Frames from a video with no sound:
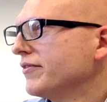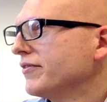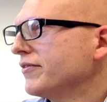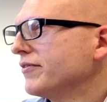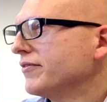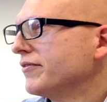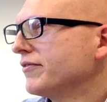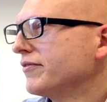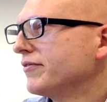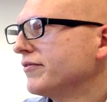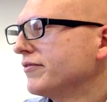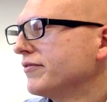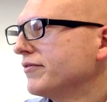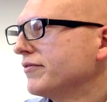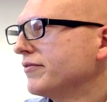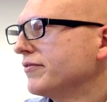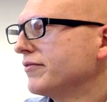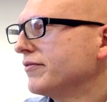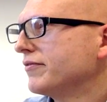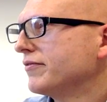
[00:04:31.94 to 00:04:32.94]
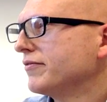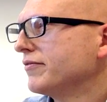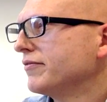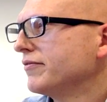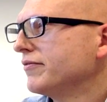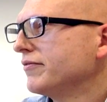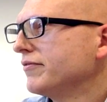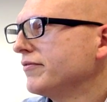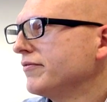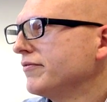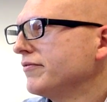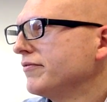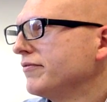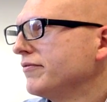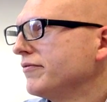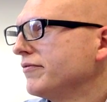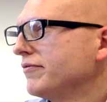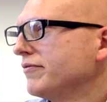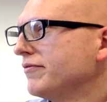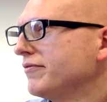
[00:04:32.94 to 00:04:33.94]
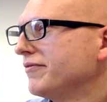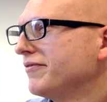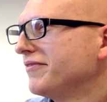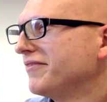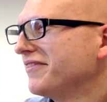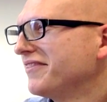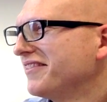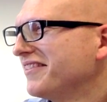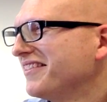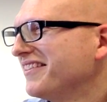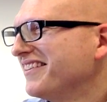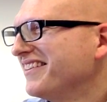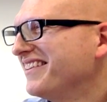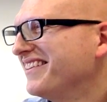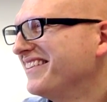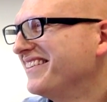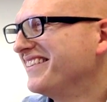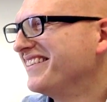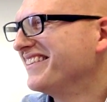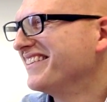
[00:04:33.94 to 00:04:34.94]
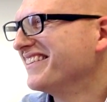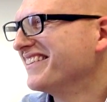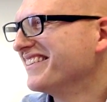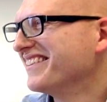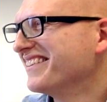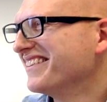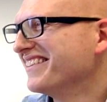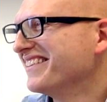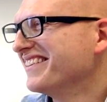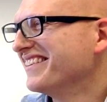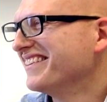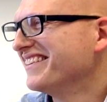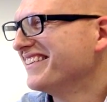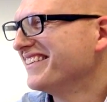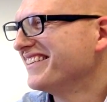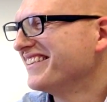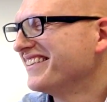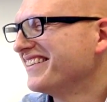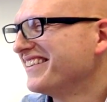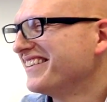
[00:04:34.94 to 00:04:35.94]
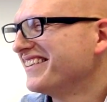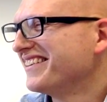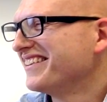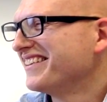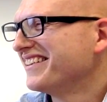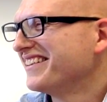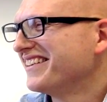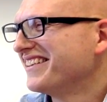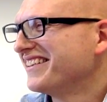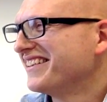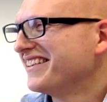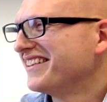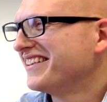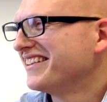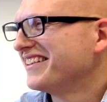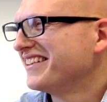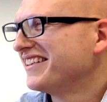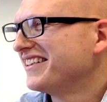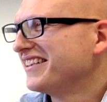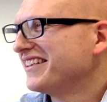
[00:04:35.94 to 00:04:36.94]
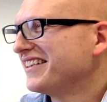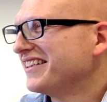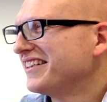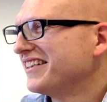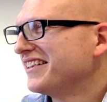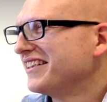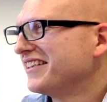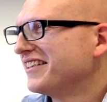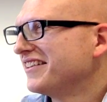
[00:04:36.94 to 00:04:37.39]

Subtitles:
No words are spoken by the person on screen.